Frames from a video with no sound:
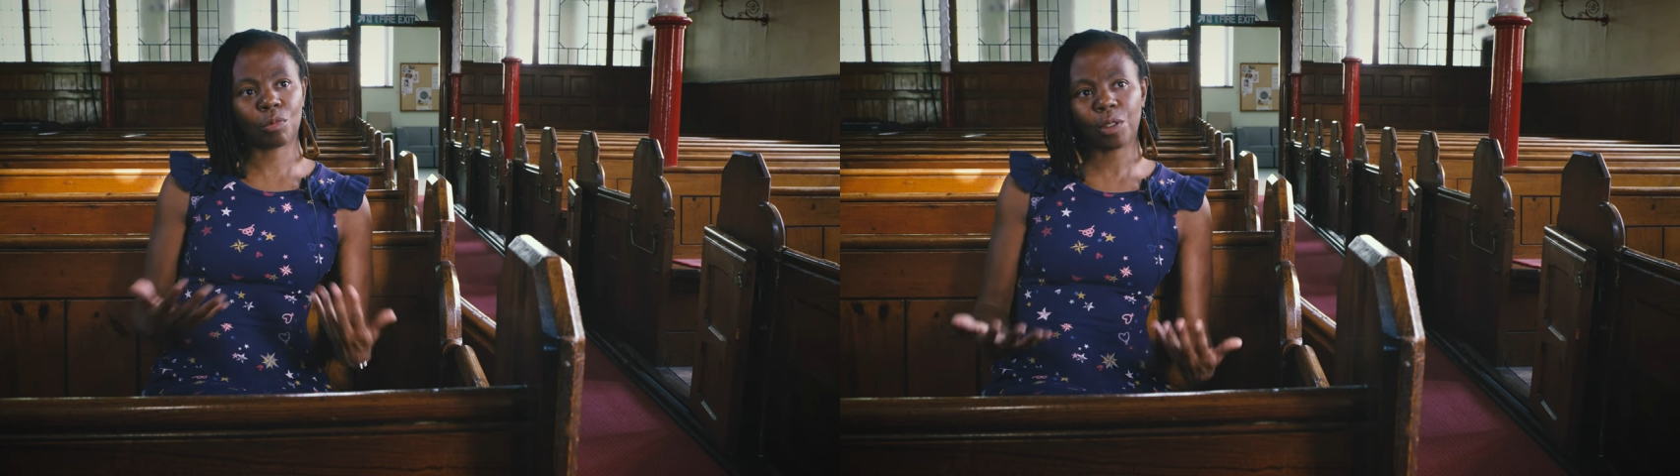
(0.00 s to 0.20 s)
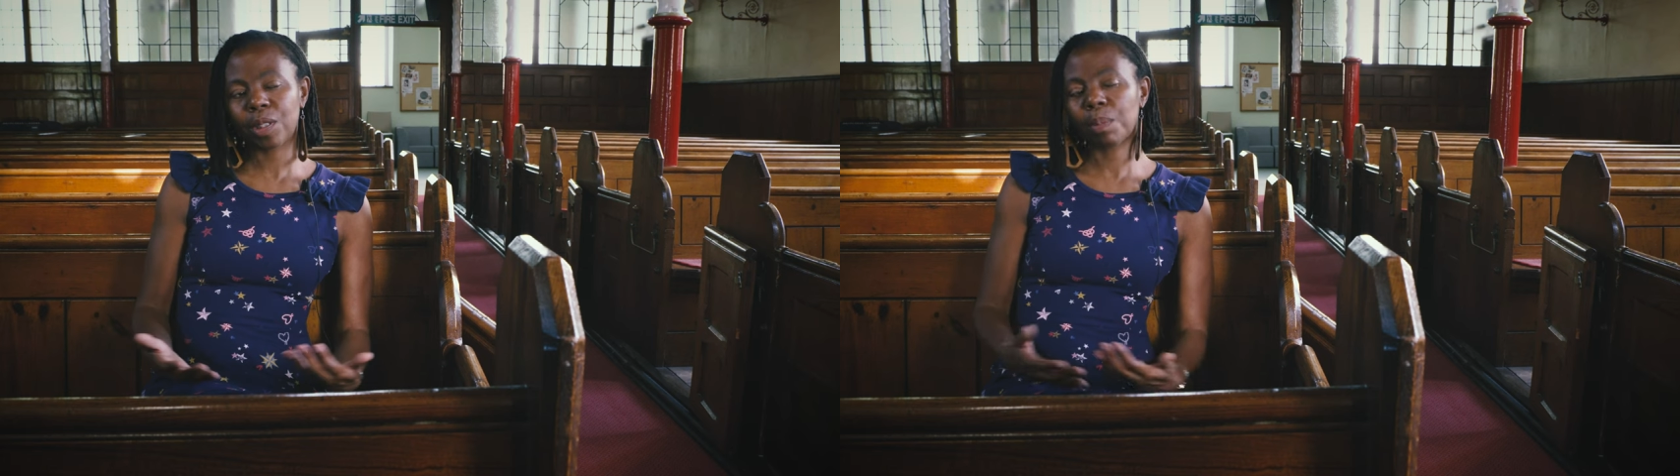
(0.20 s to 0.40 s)

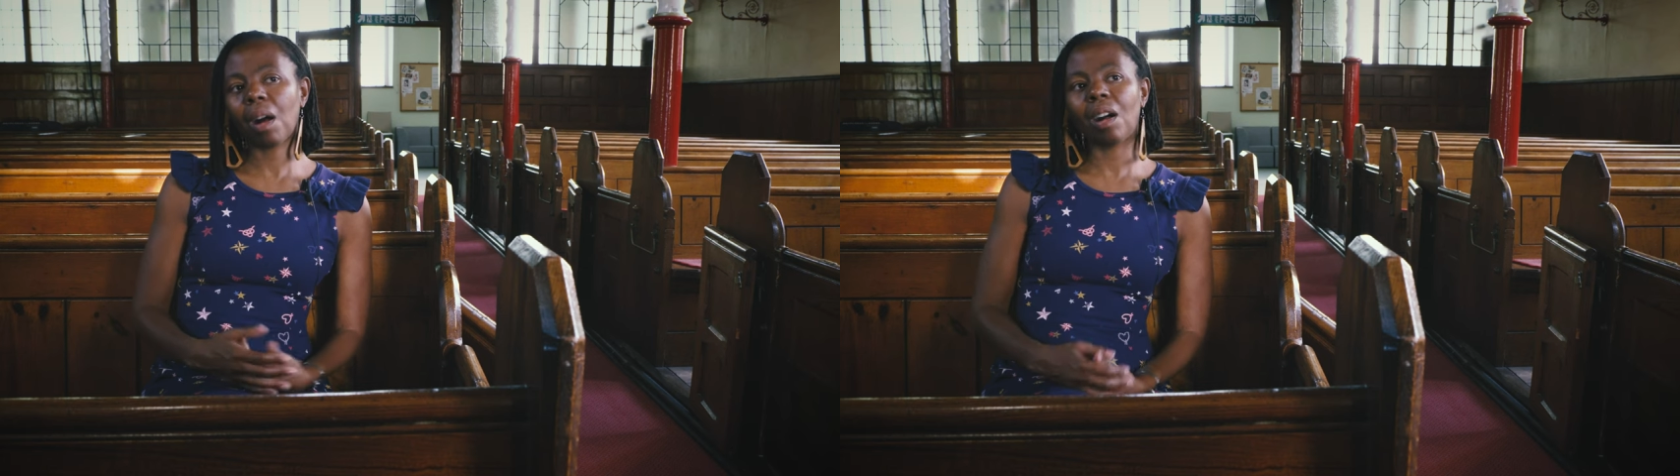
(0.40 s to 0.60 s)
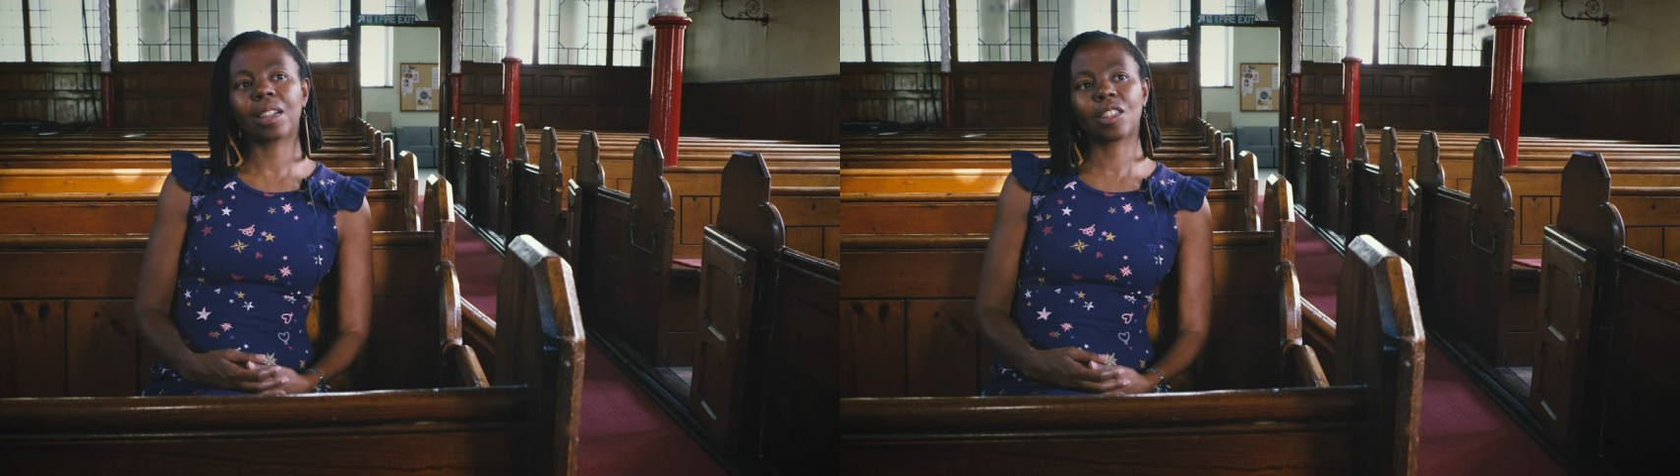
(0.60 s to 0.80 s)
Rosa
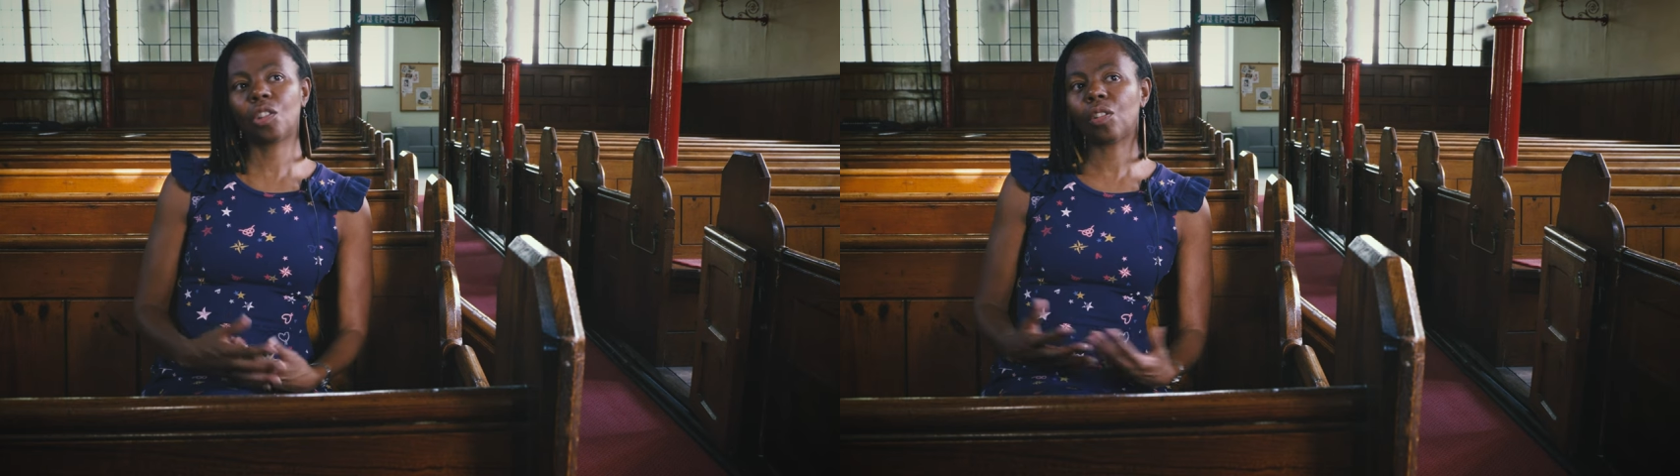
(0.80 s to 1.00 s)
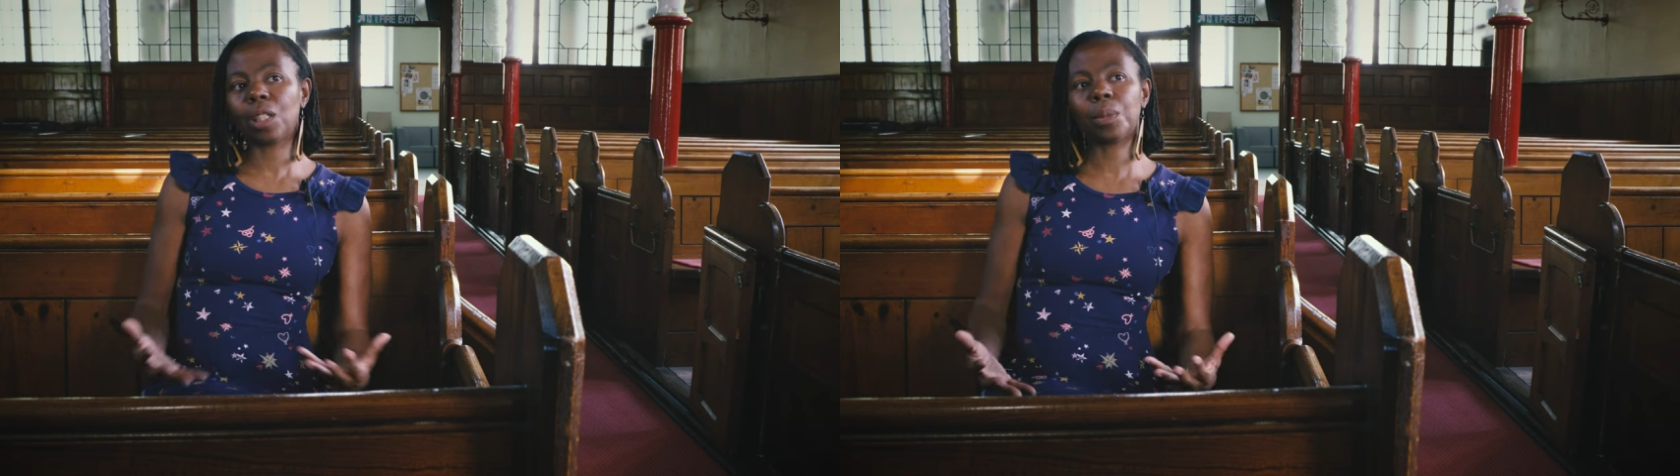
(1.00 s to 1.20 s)

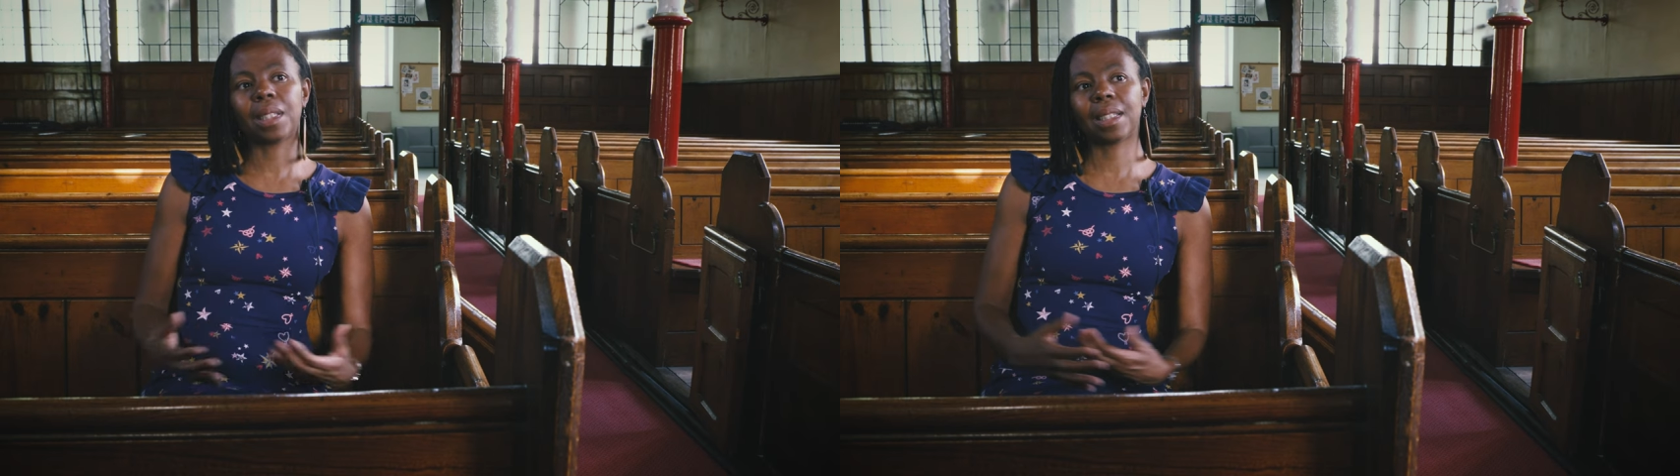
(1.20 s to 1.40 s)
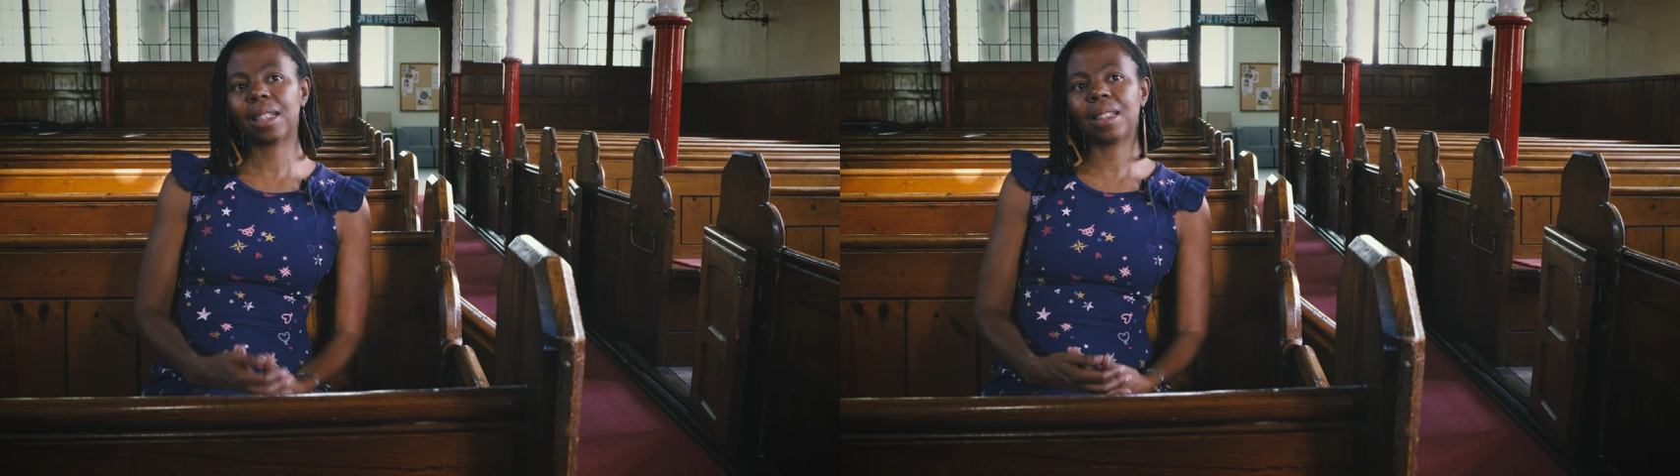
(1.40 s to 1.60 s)
Parks, John
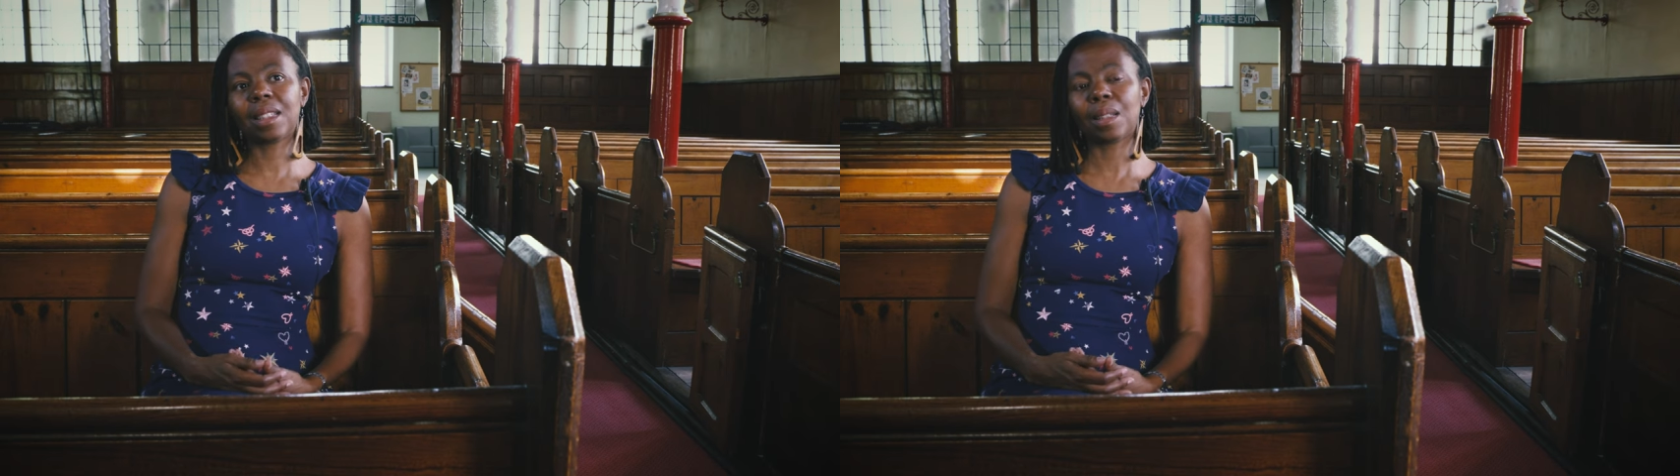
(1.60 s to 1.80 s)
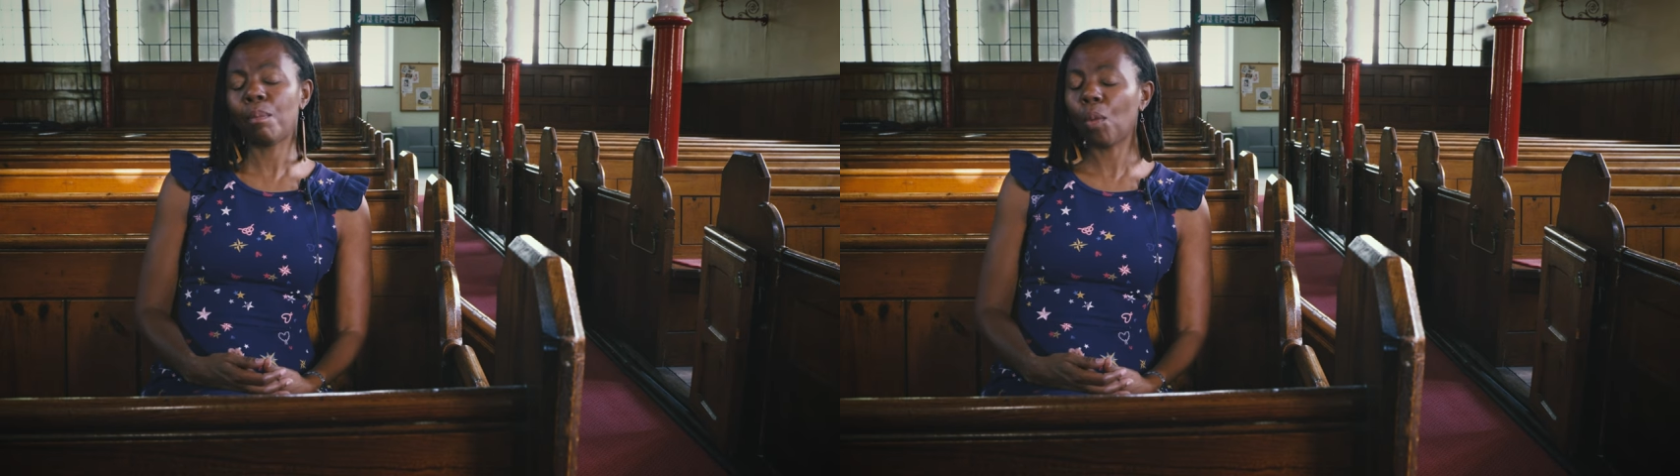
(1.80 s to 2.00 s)
Lewis's,